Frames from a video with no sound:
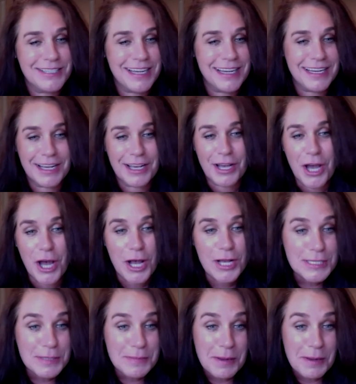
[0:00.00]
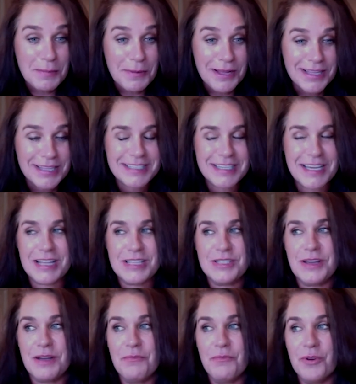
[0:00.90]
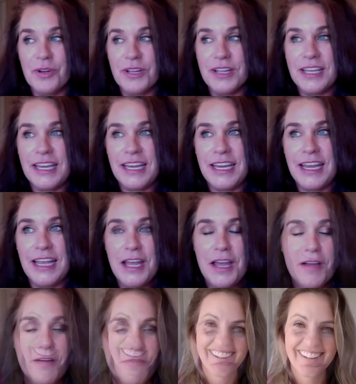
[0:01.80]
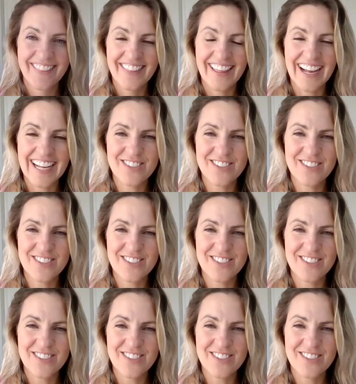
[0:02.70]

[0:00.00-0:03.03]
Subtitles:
taking calls on my Peloton. So I'm really, for the